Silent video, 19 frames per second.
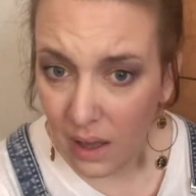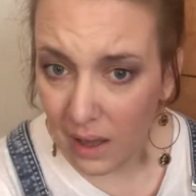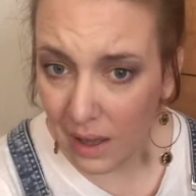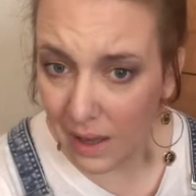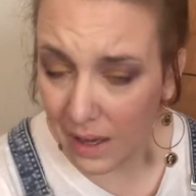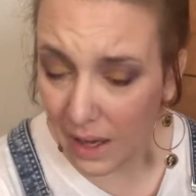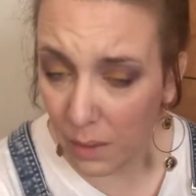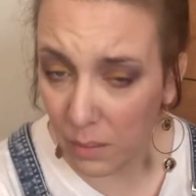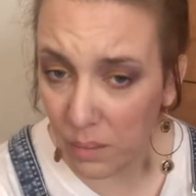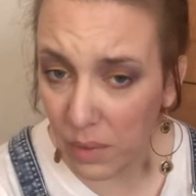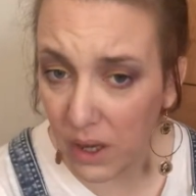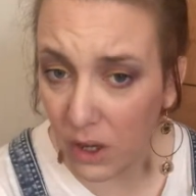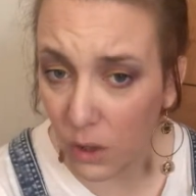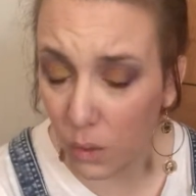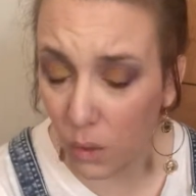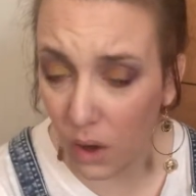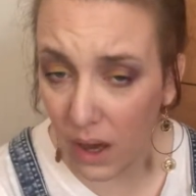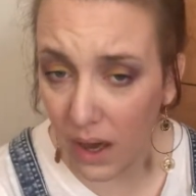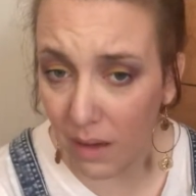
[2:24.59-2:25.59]
It can be
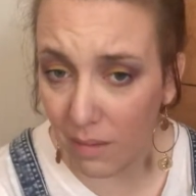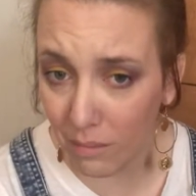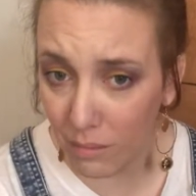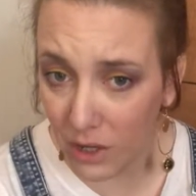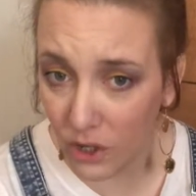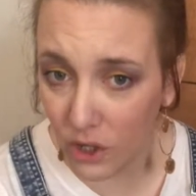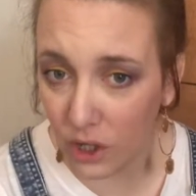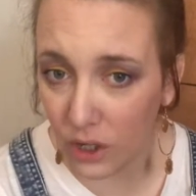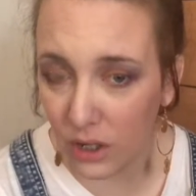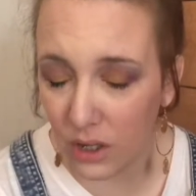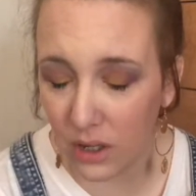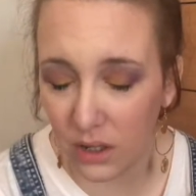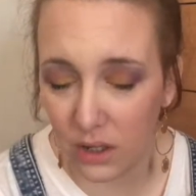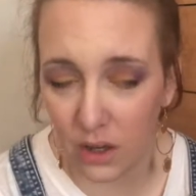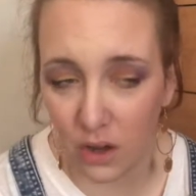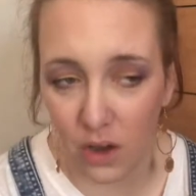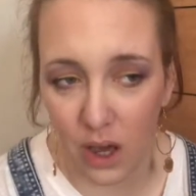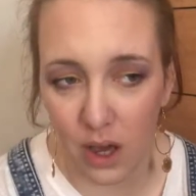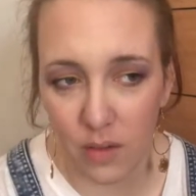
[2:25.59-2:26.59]
quite a mission at
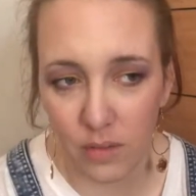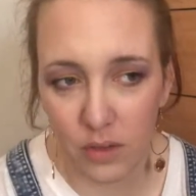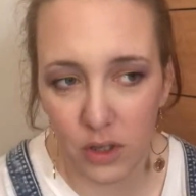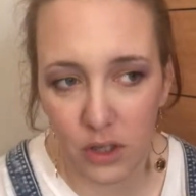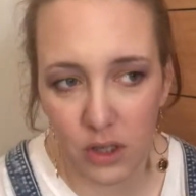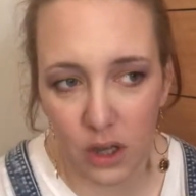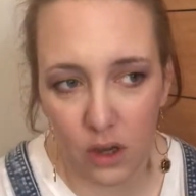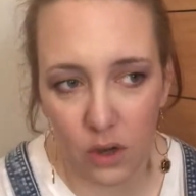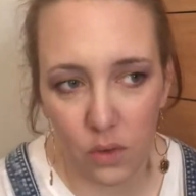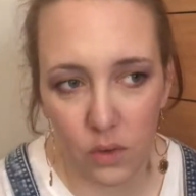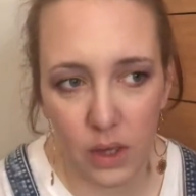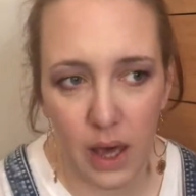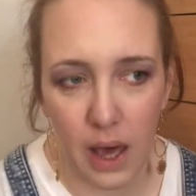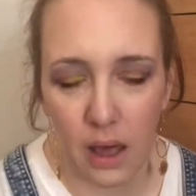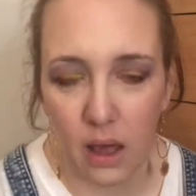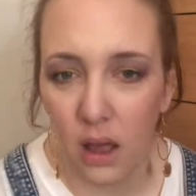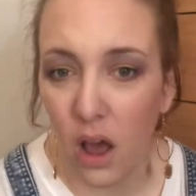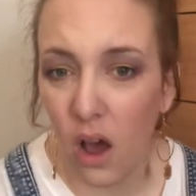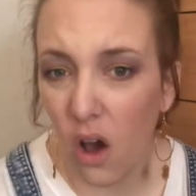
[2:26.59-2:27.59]
times. So
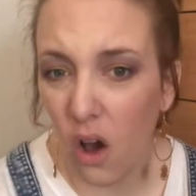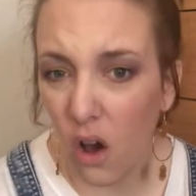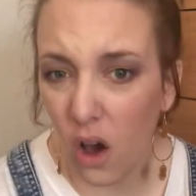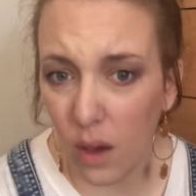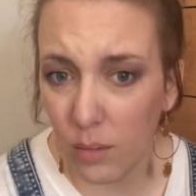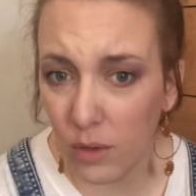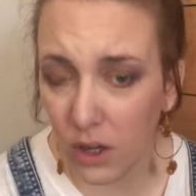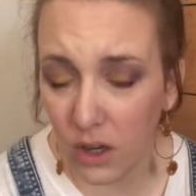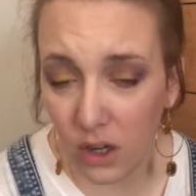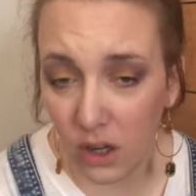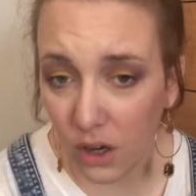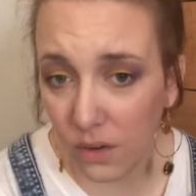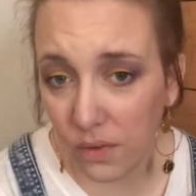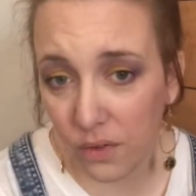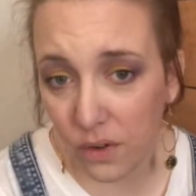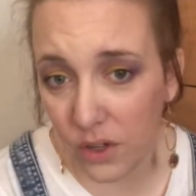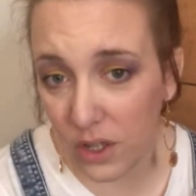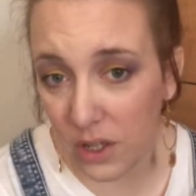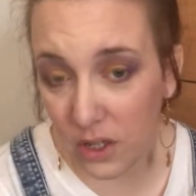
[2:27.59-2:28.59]
yeah, I'm going to go
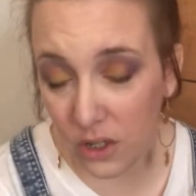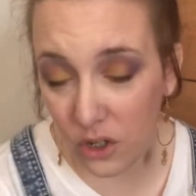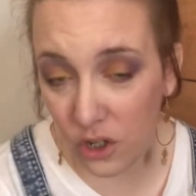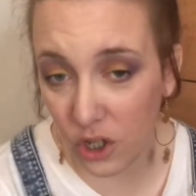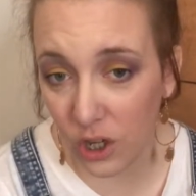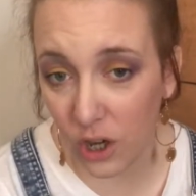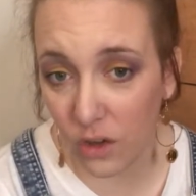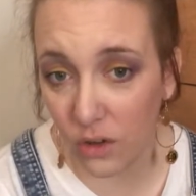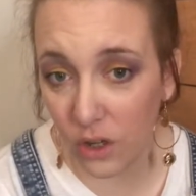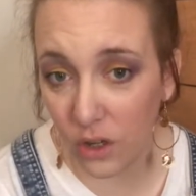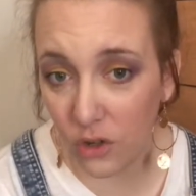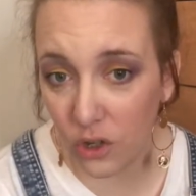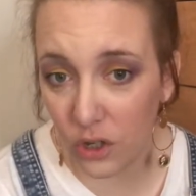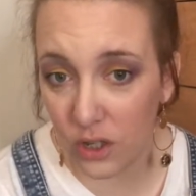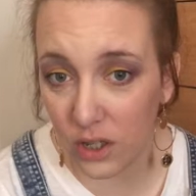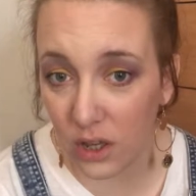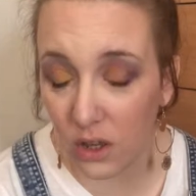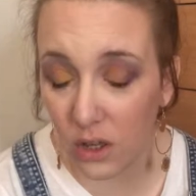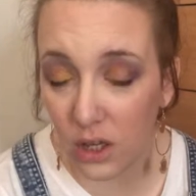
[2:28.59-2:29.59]
through this and show you,
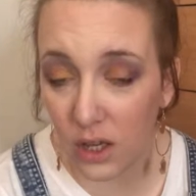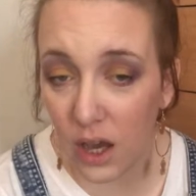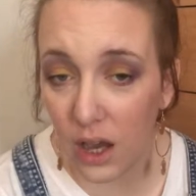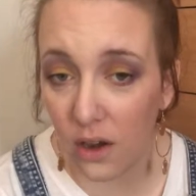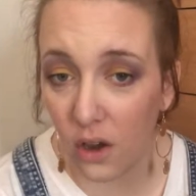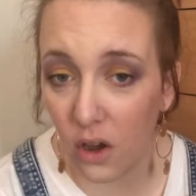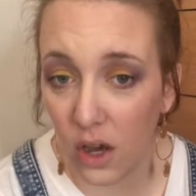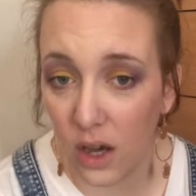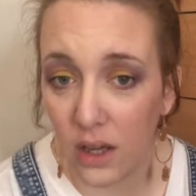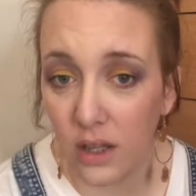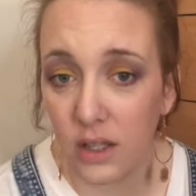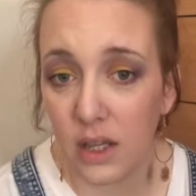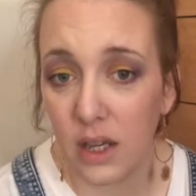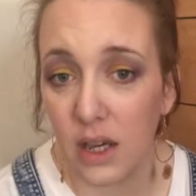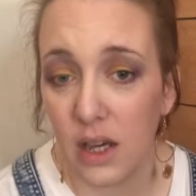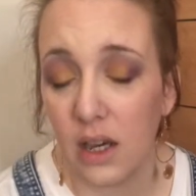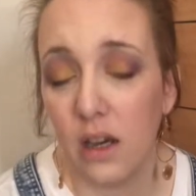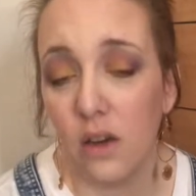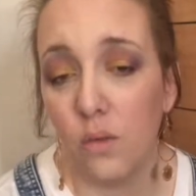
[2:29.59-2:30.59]
just so you get an
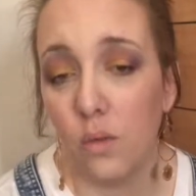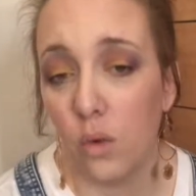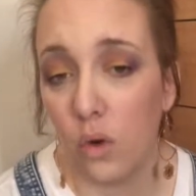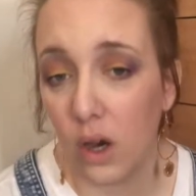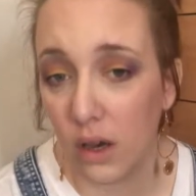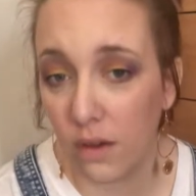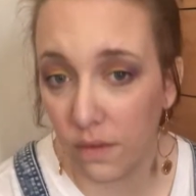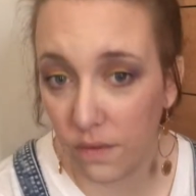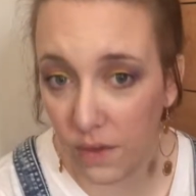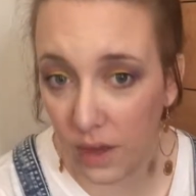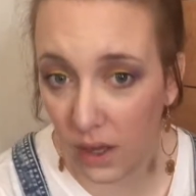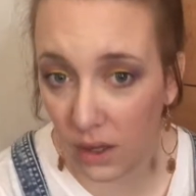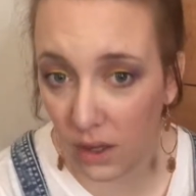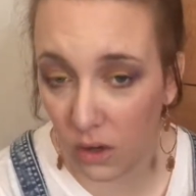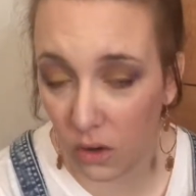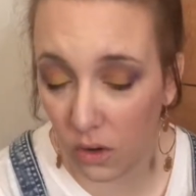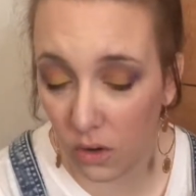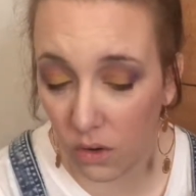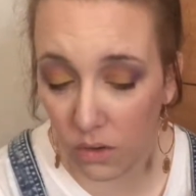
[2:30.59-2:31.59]
idea of what I
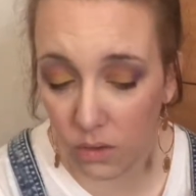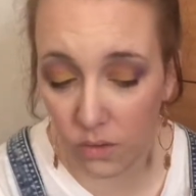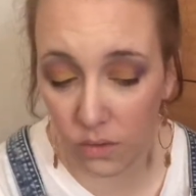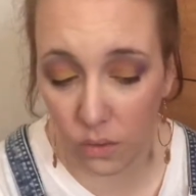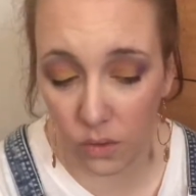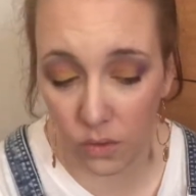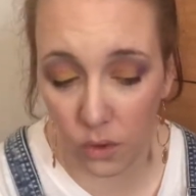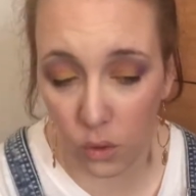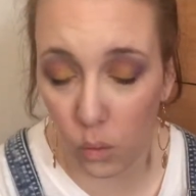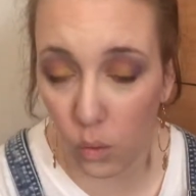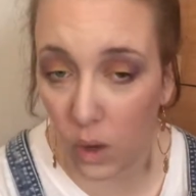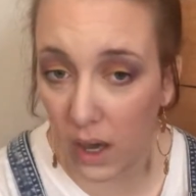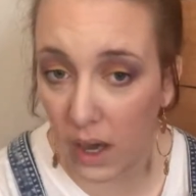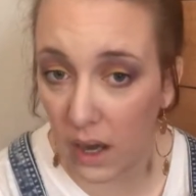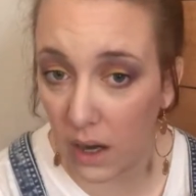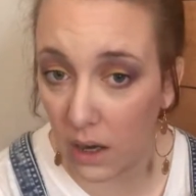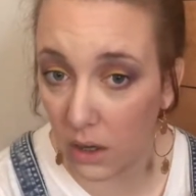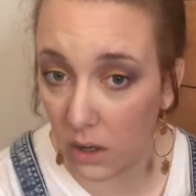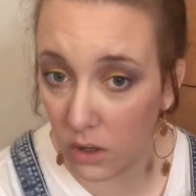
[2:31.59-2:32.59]
think of the
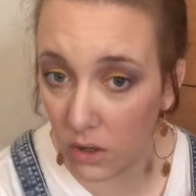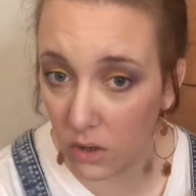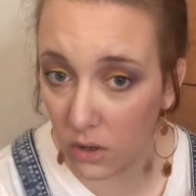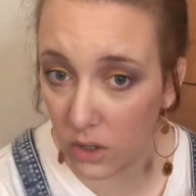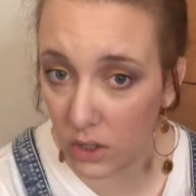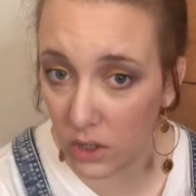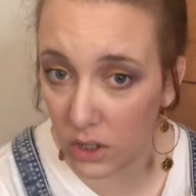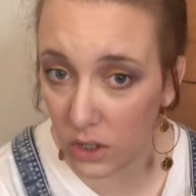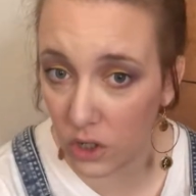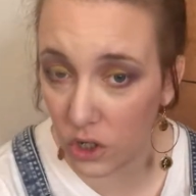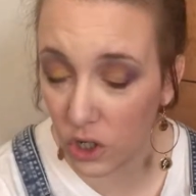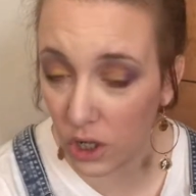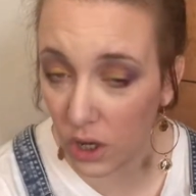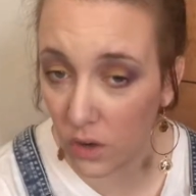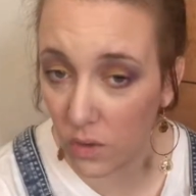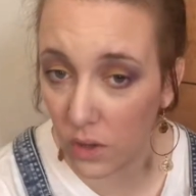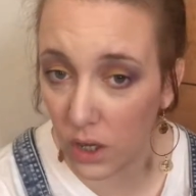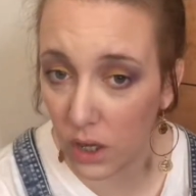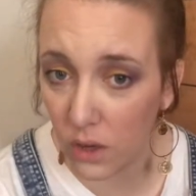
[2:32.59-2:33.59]
way it looks, and
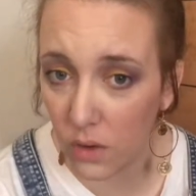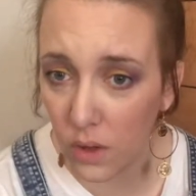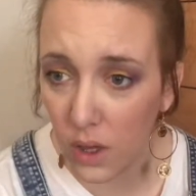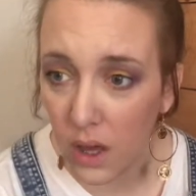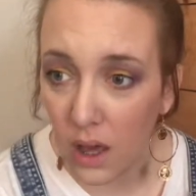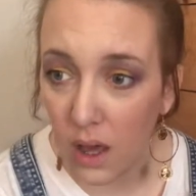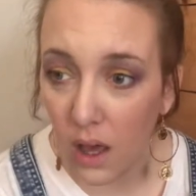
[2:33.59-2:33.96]
show you